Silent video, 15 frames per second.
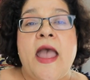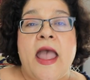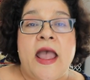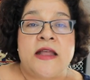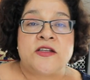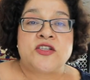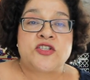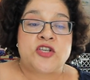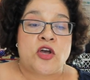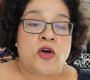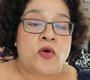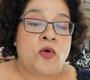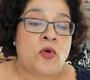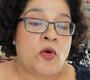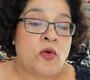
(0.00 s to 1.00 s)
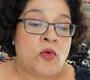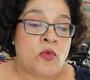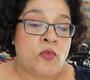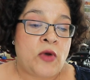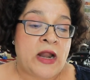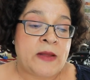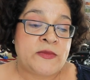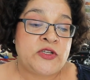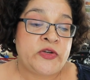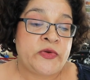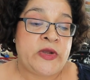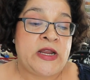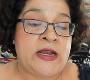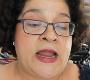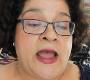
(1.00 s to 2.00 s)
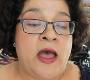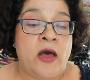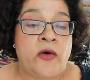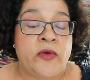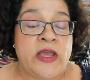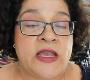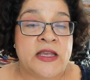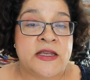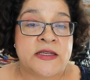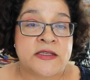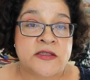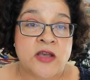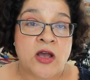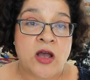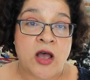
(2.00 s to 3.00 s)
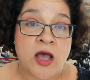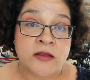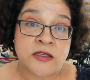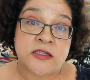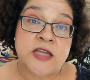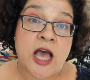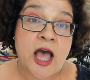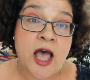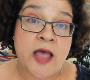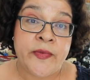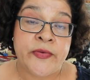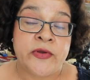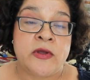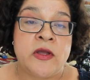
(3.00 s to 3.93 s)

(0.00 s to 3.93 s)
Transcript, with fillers: And so what I'm doing now is on the top,